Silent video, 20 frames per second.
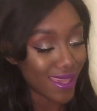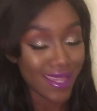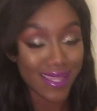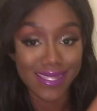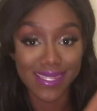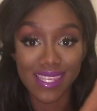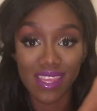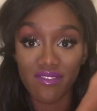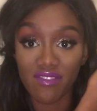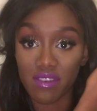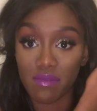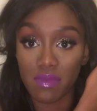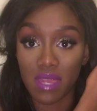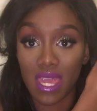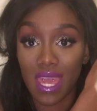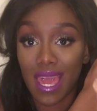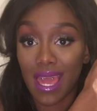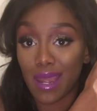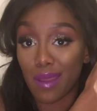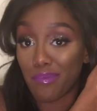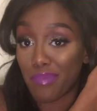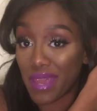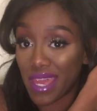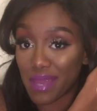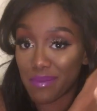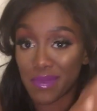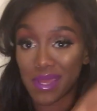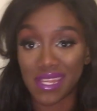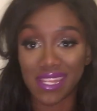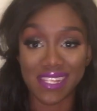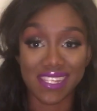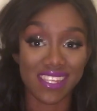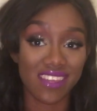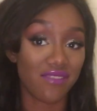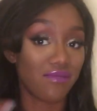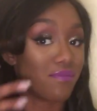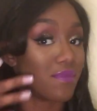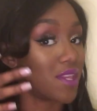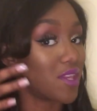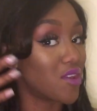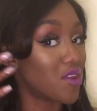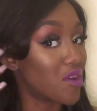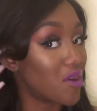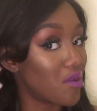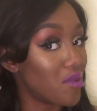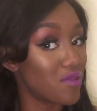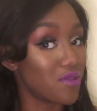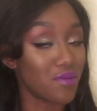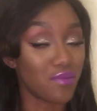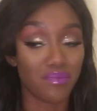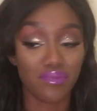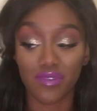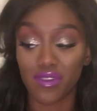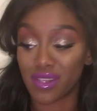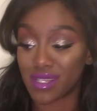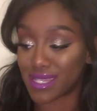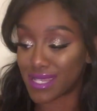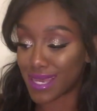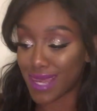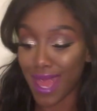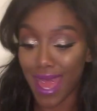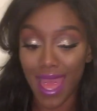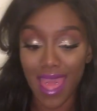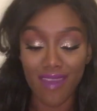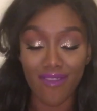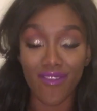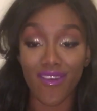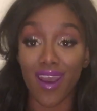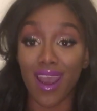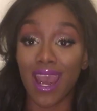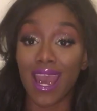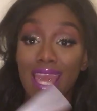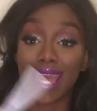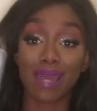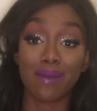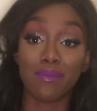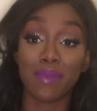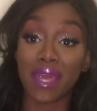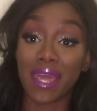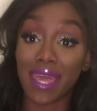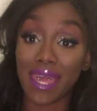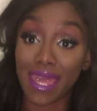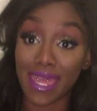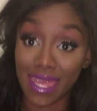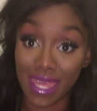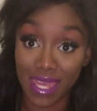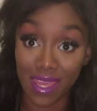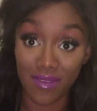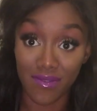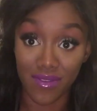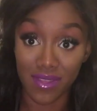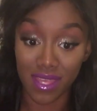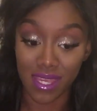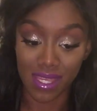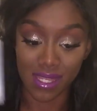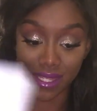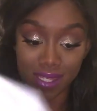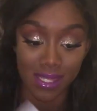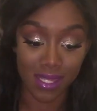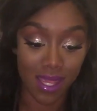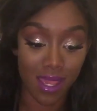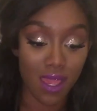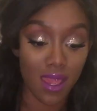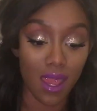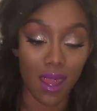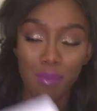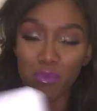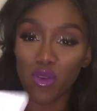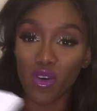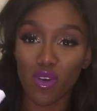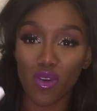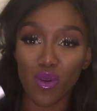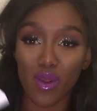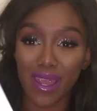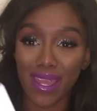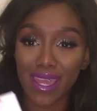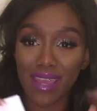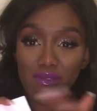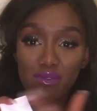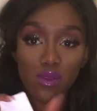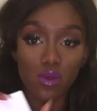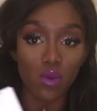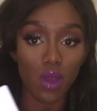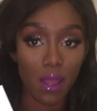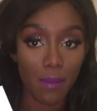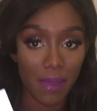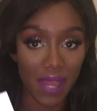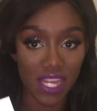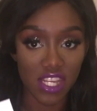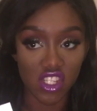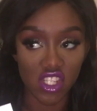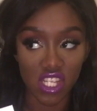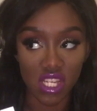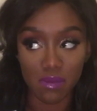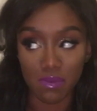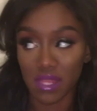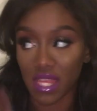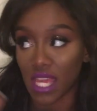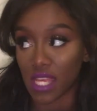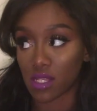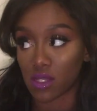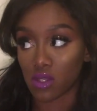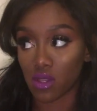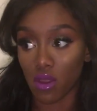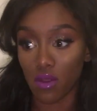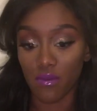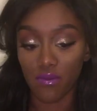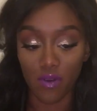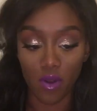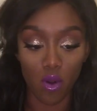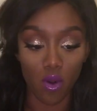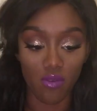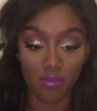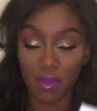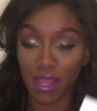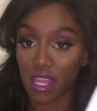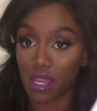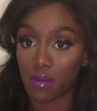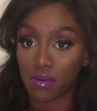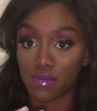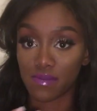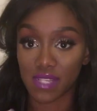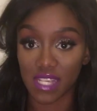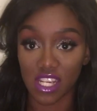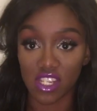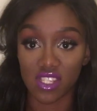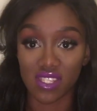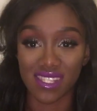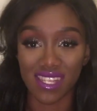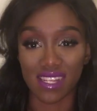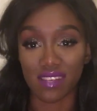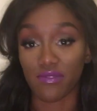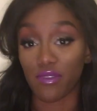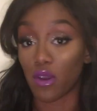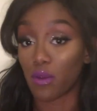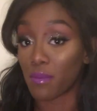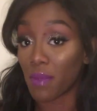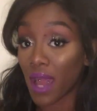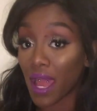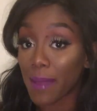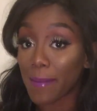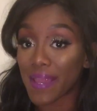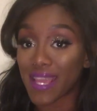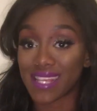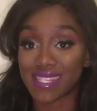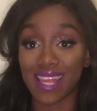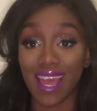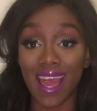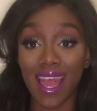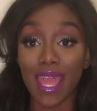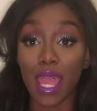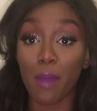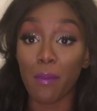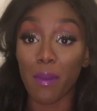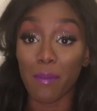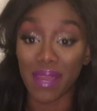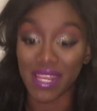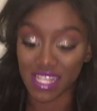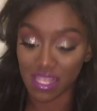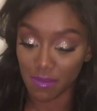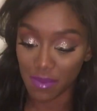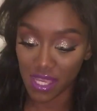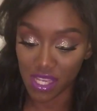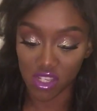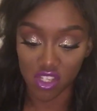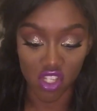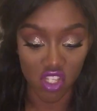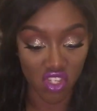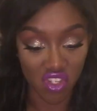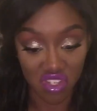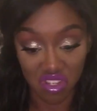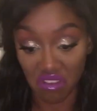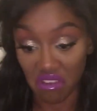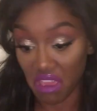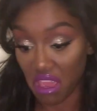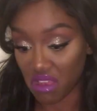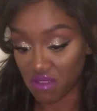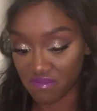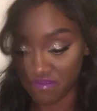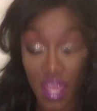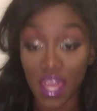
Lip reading: It's giving me hella pigment, it's giving me golden bronze life. I am here for this. I'm not quite here for the white packaging, but that's no fault of Makeup Obsessions, that's a fault of mine because I am a messy bitch, so yeah.